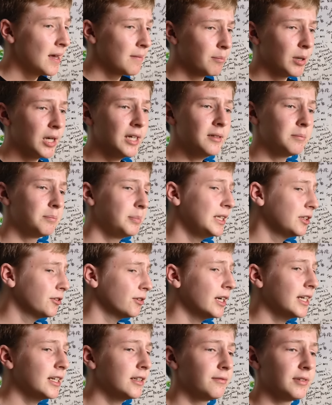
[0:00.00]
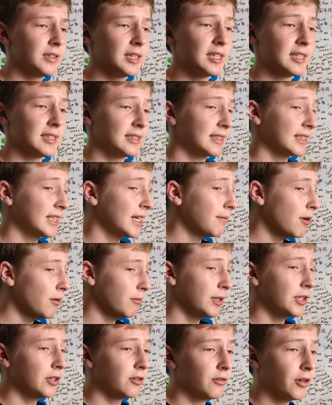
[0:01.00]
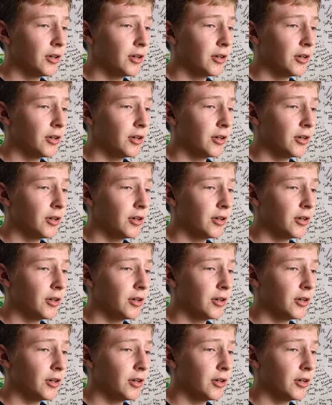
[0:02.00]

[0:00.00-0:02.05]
but be creative with this and come up with your